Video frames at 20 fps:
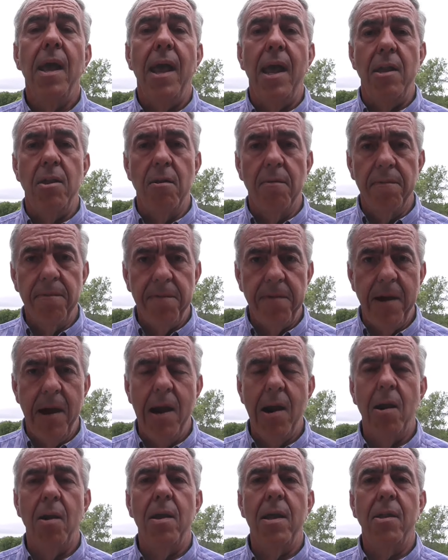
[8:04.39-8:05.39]
and you're
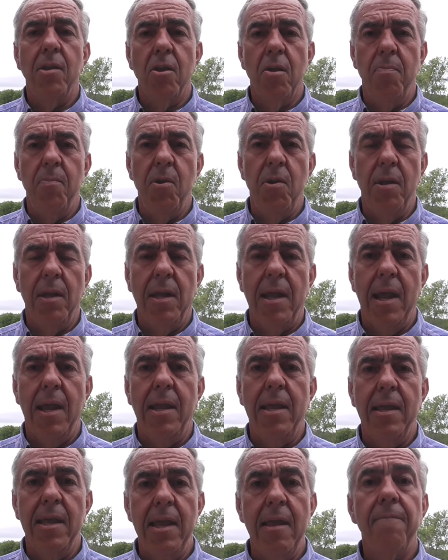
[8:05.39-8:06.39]
fair in communicating